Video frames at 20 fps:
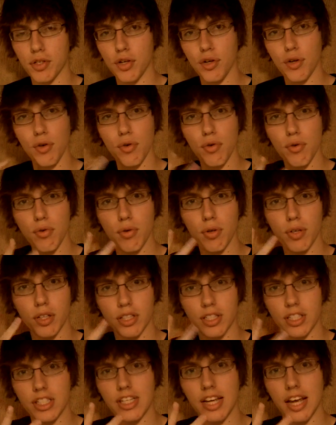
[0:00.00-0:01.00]
2
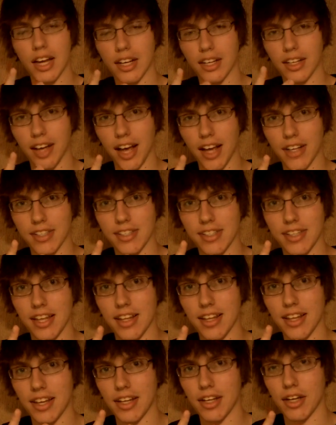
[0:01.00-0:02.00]
set classes
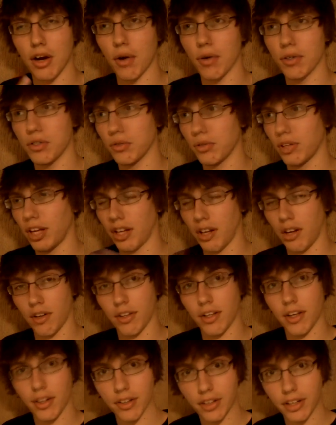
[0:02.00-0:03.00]
that they can go to like all
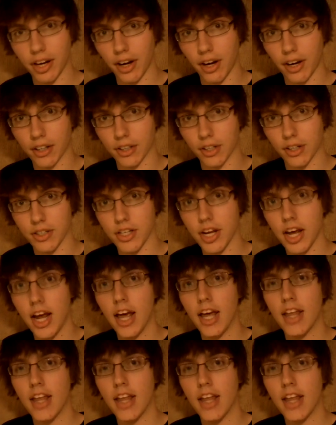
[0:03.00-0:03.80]
the other characters.